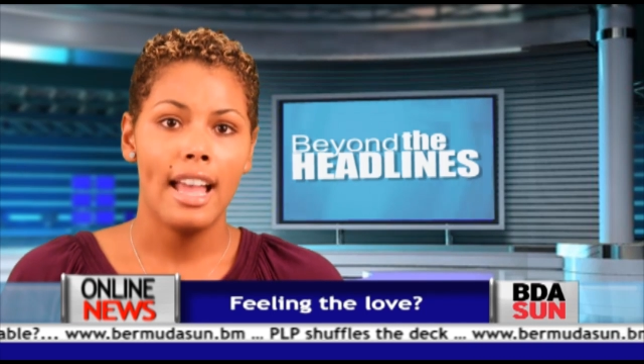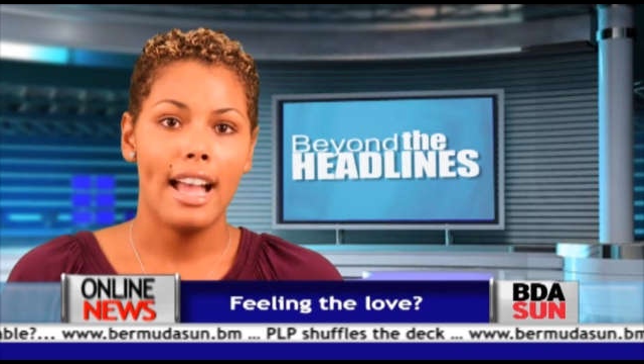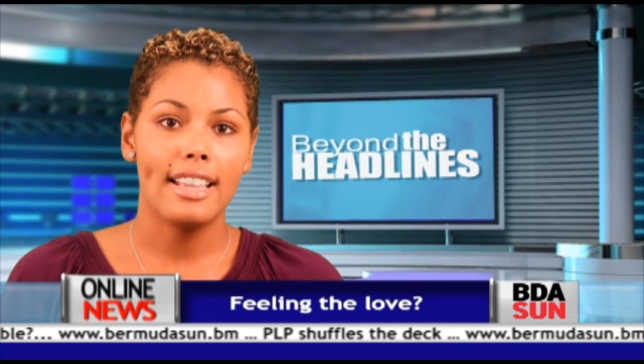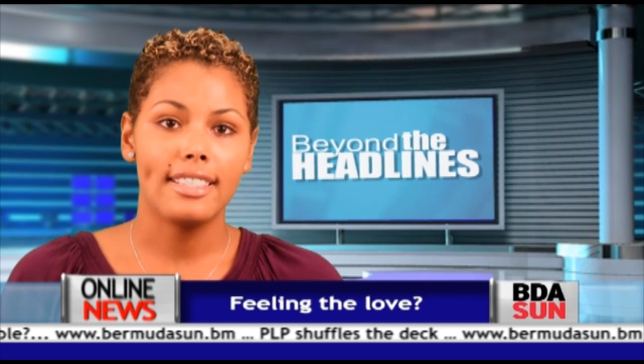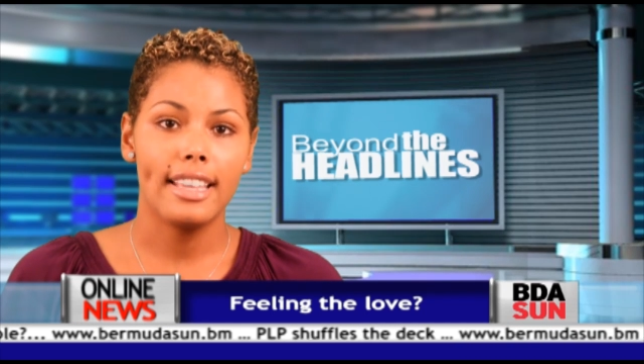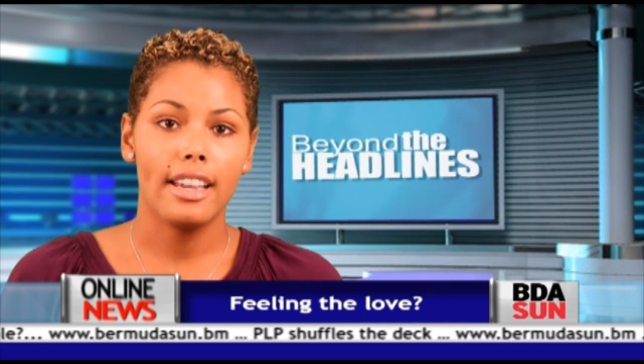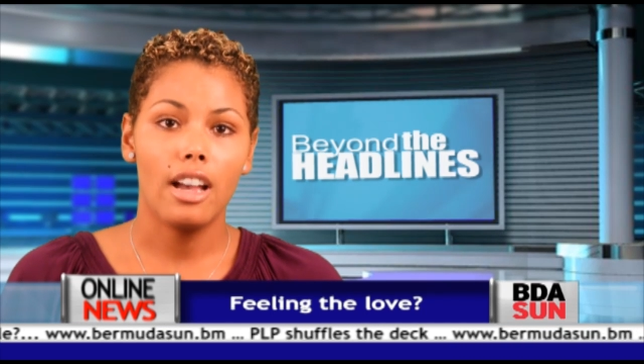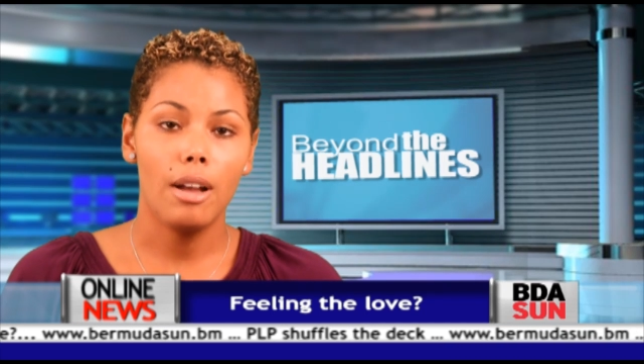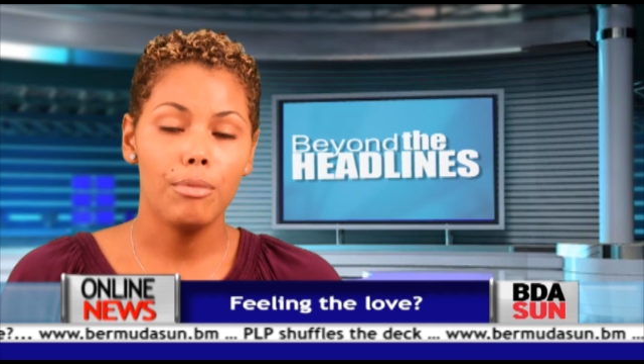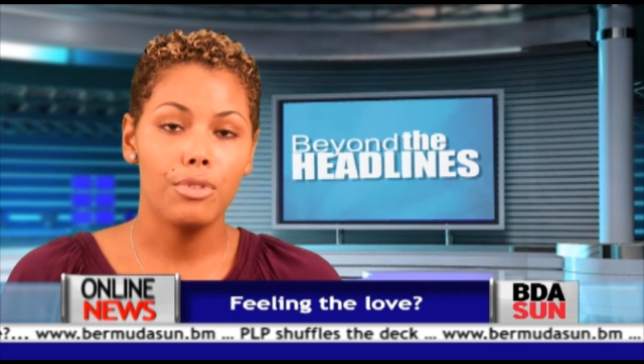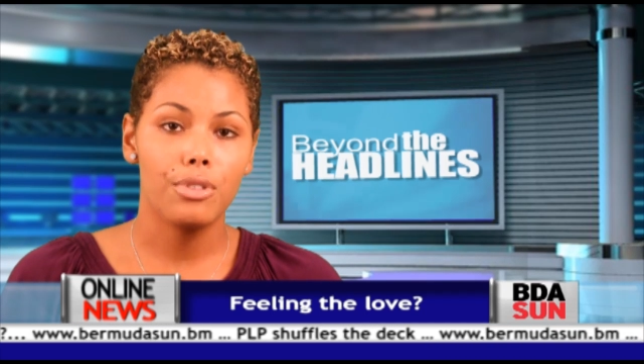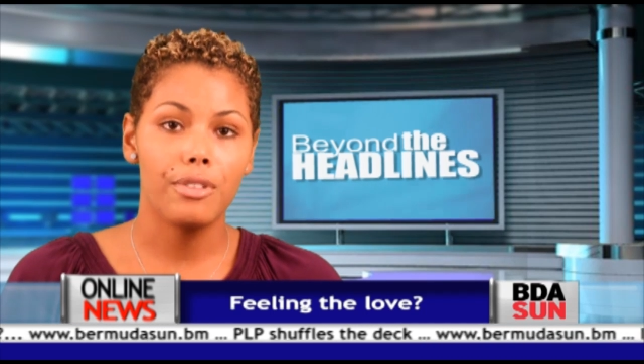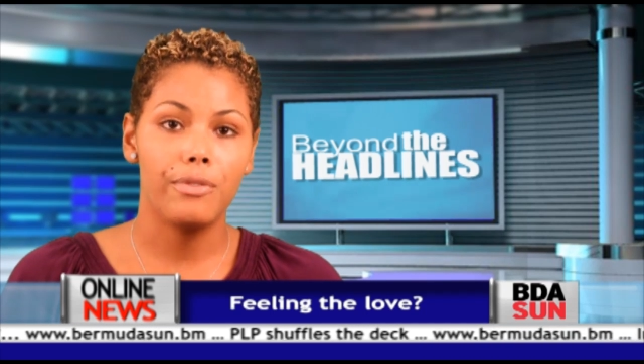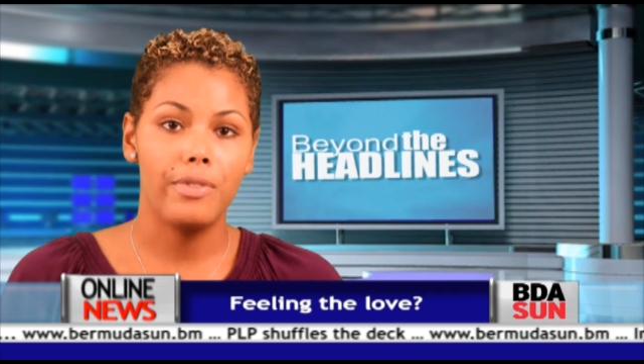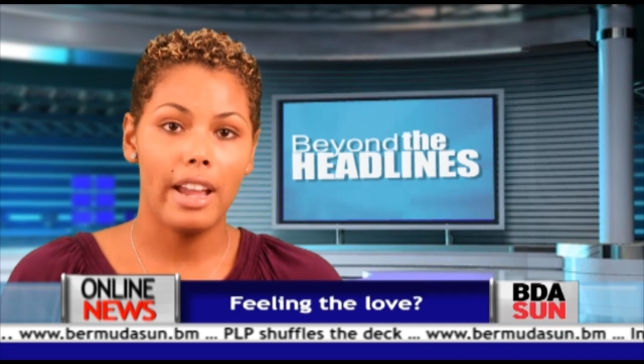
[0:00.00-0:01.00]
as they come
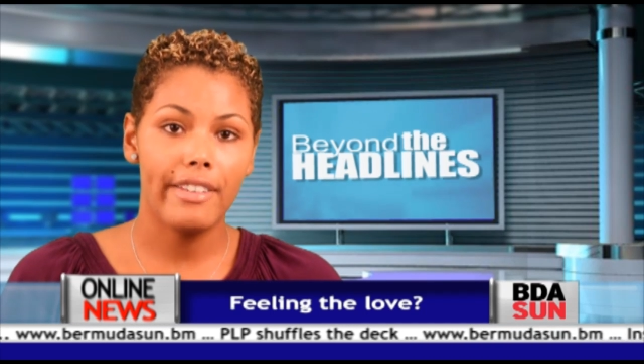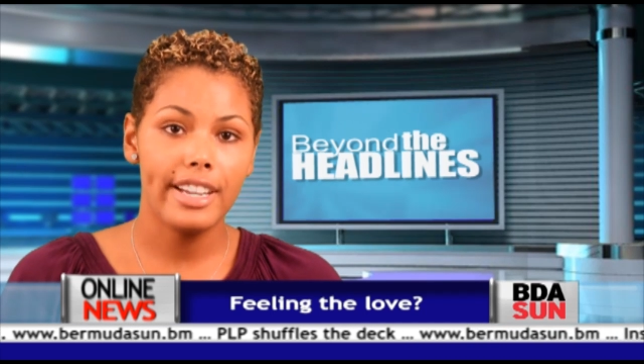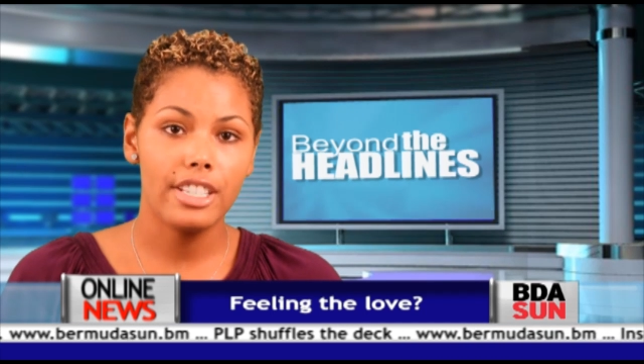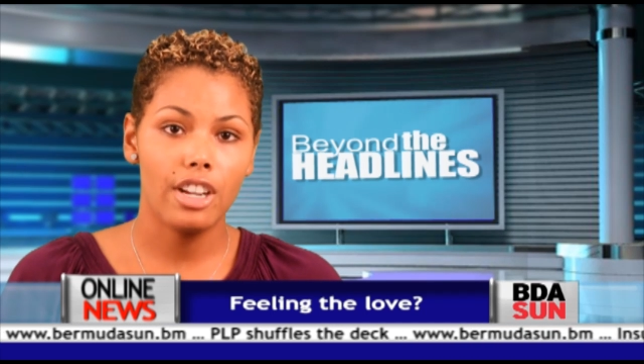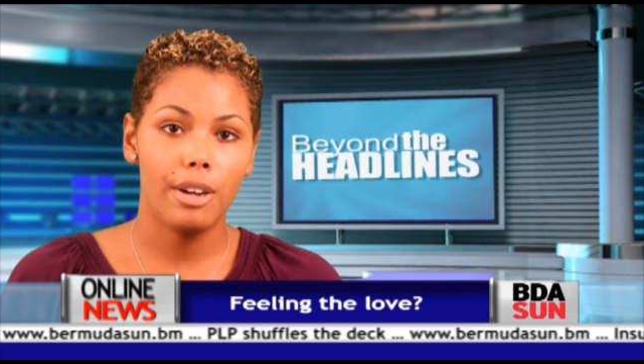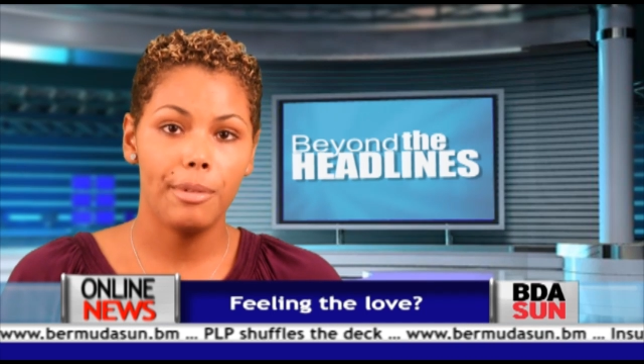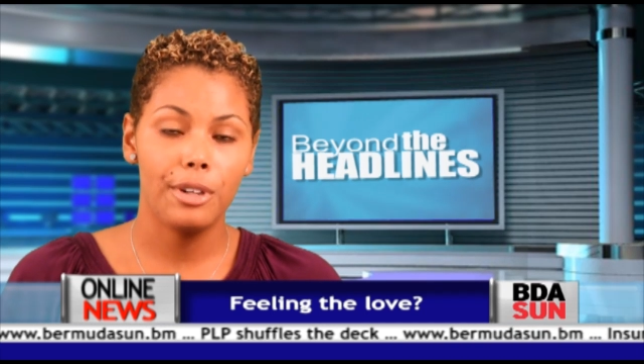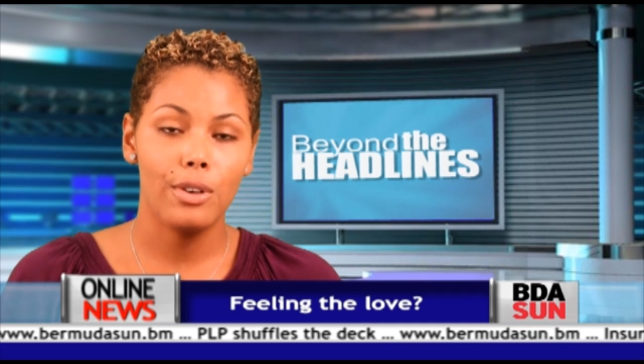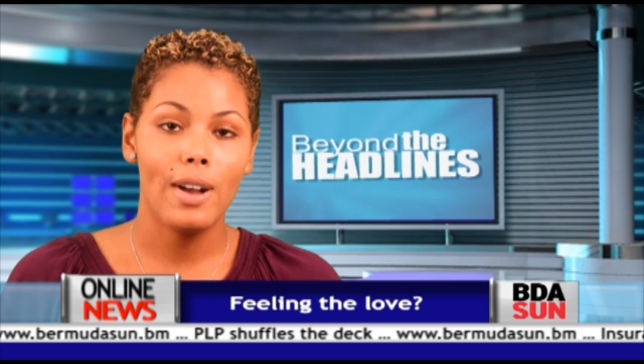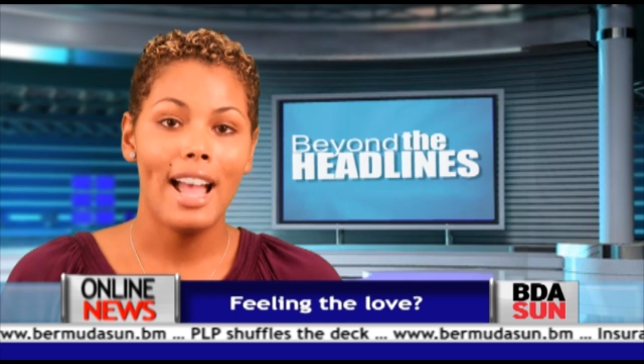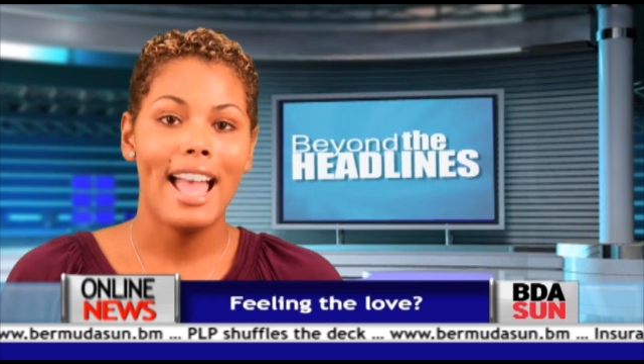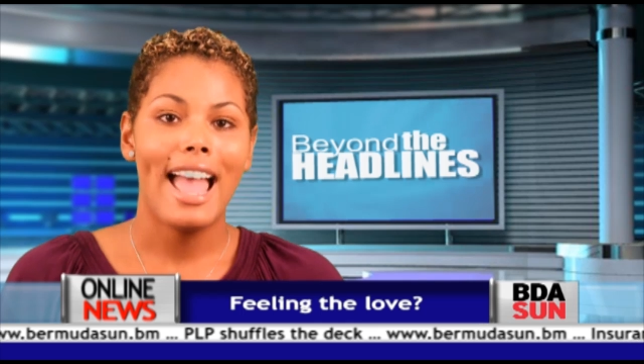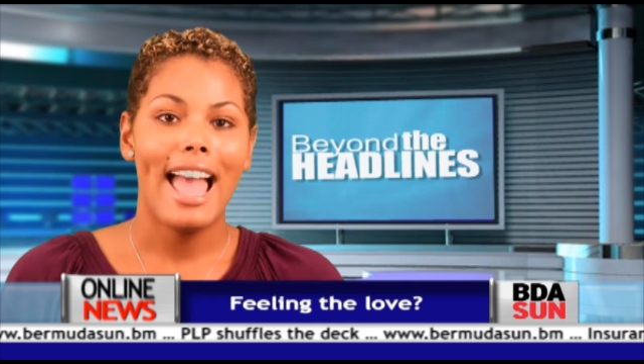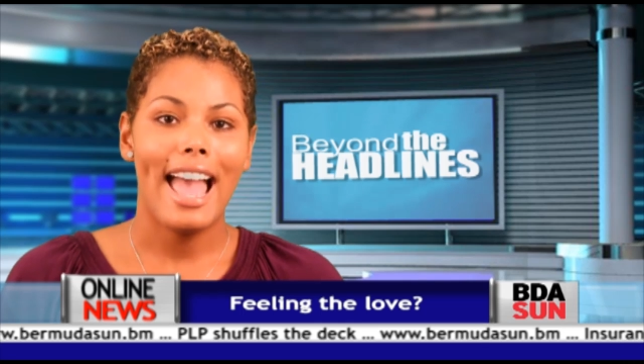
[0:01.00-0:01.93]
through the ferry terminal